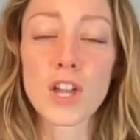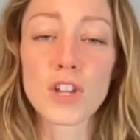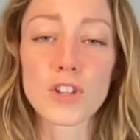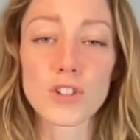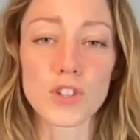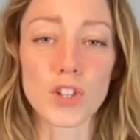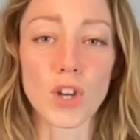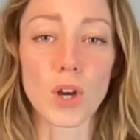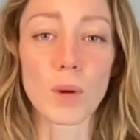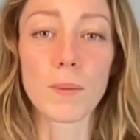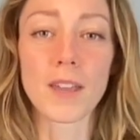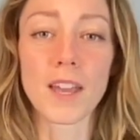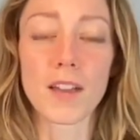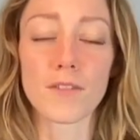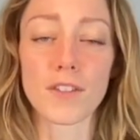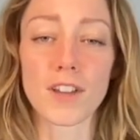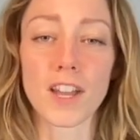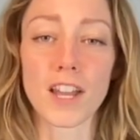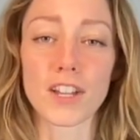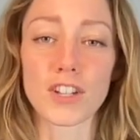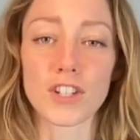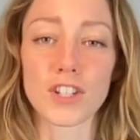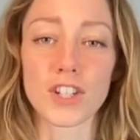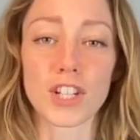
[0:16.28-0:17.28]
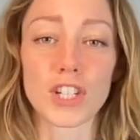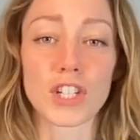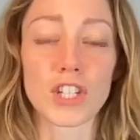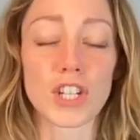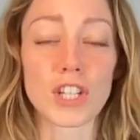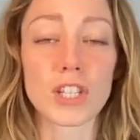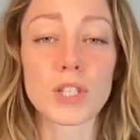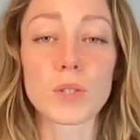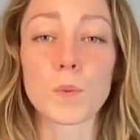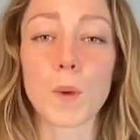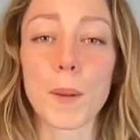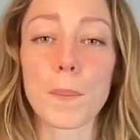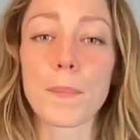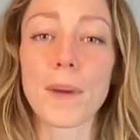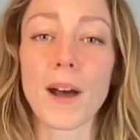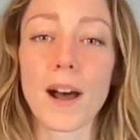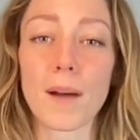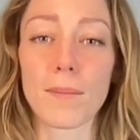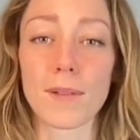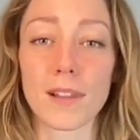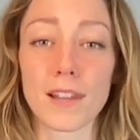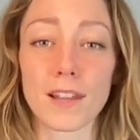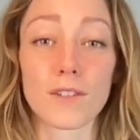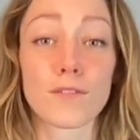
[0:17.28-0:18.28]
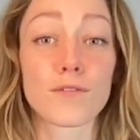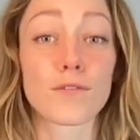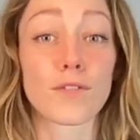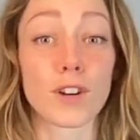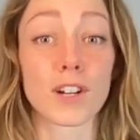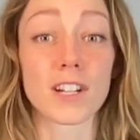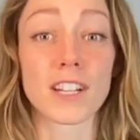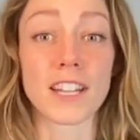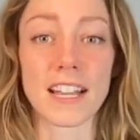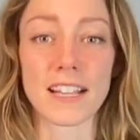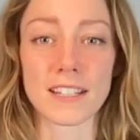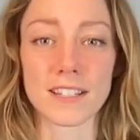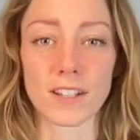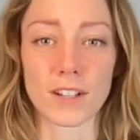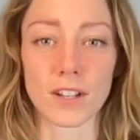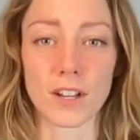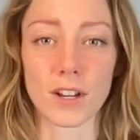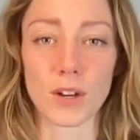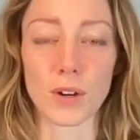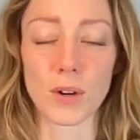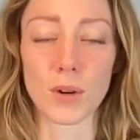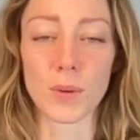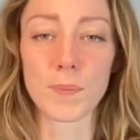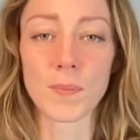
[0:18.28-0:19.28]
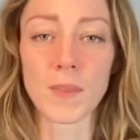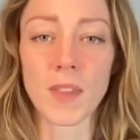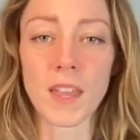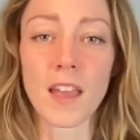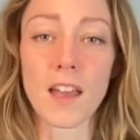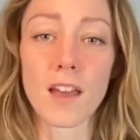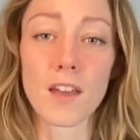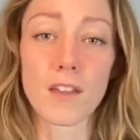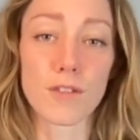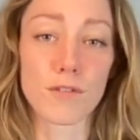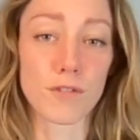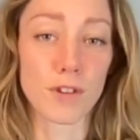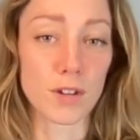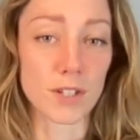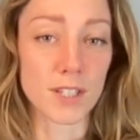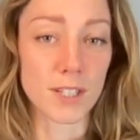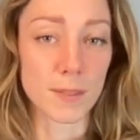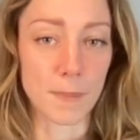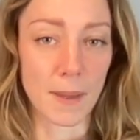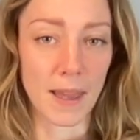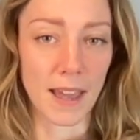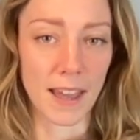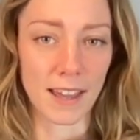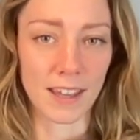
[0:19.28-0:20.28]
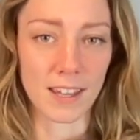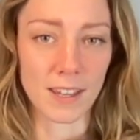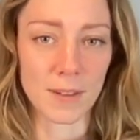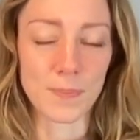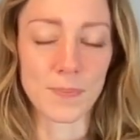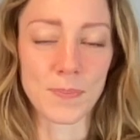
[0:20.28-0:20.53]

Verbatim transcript: Joby Aviation just went public four days ago through a SPAC.